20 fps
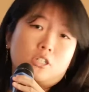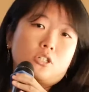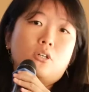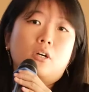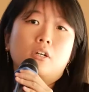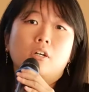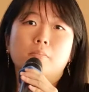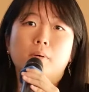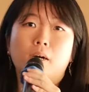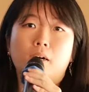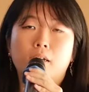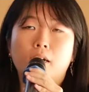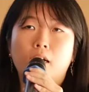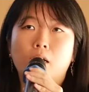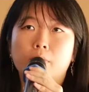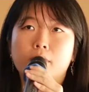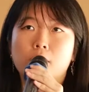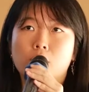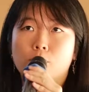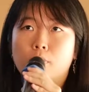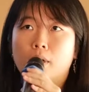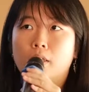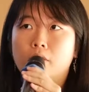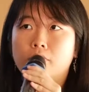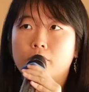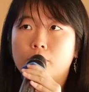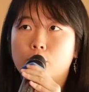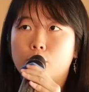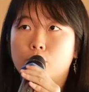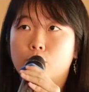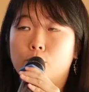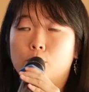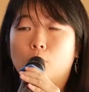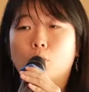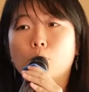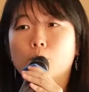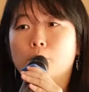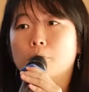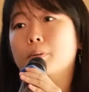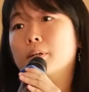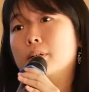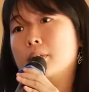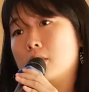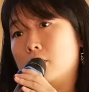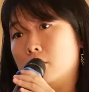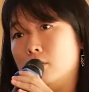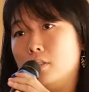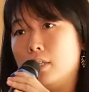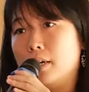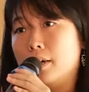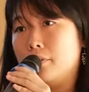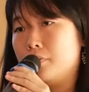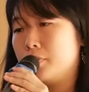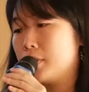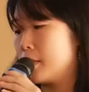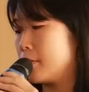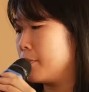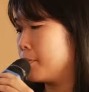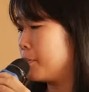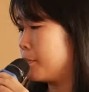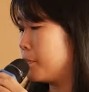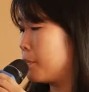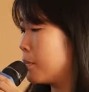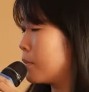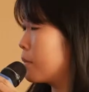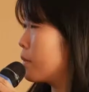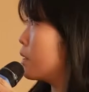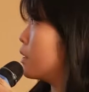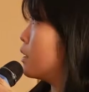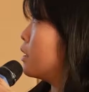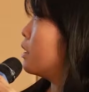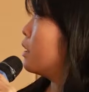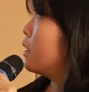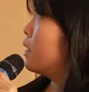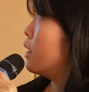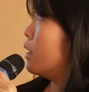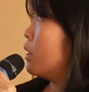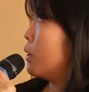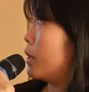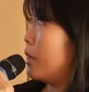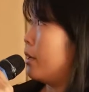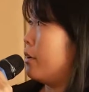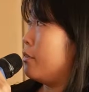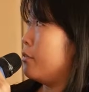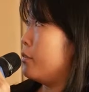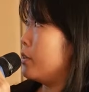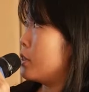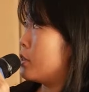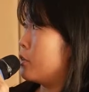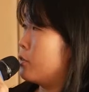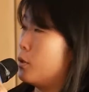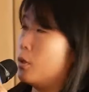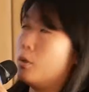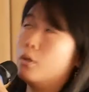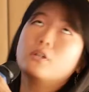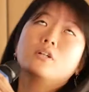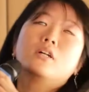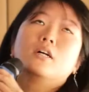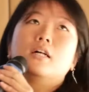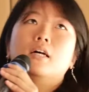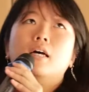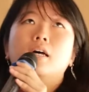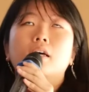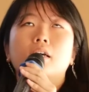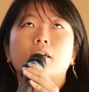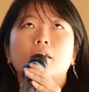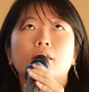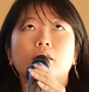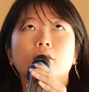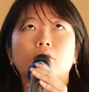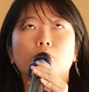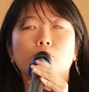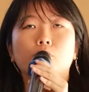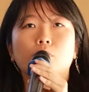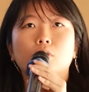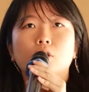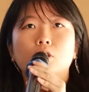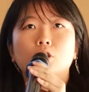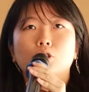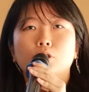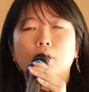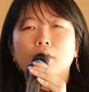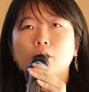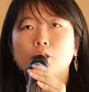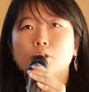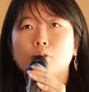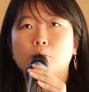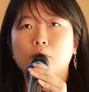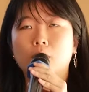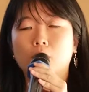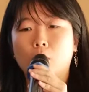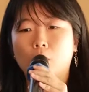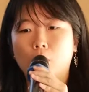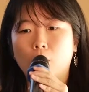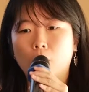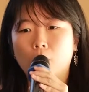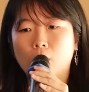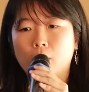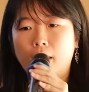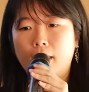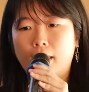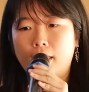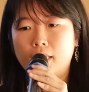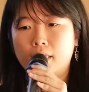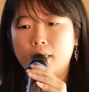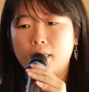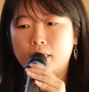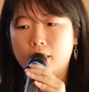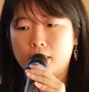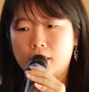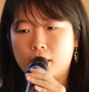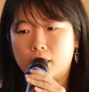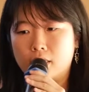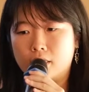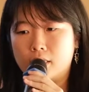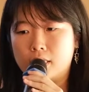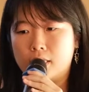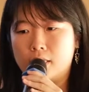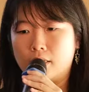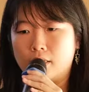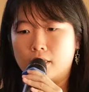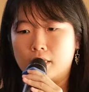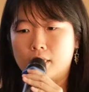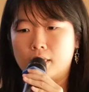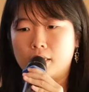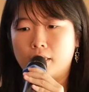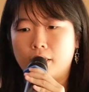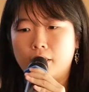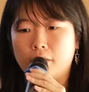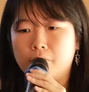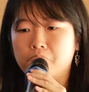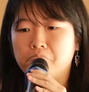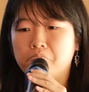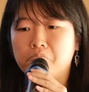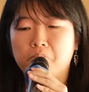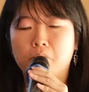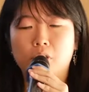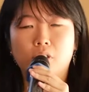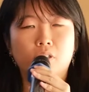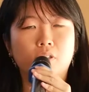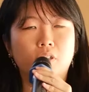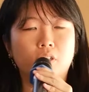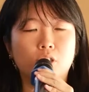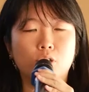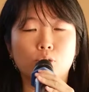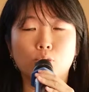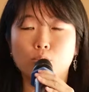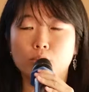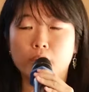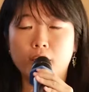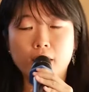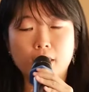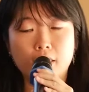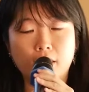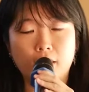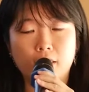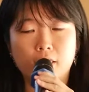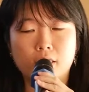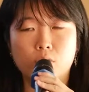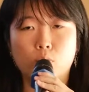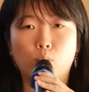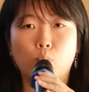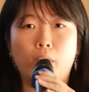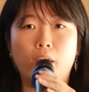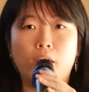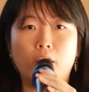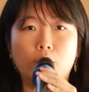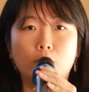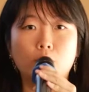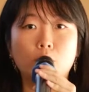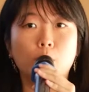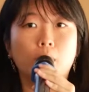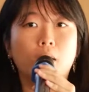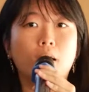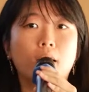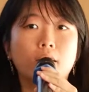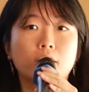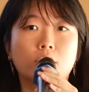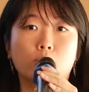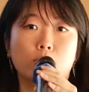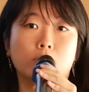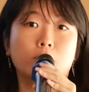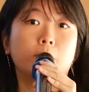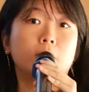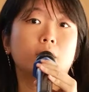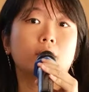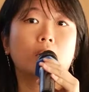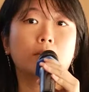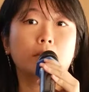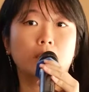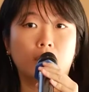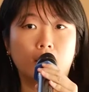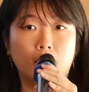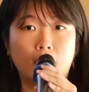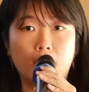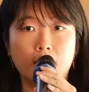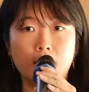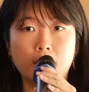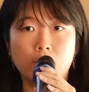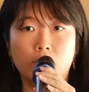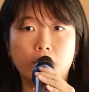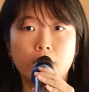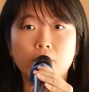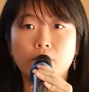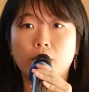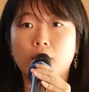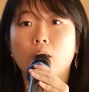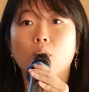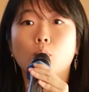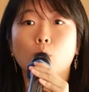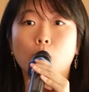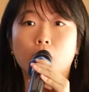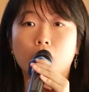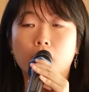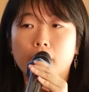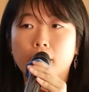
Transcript: talk about how it's relevant to your own personal lives. Okay, first of all, try to recall any instance in, say, schooling days when you were asked to speak up in class, or even at work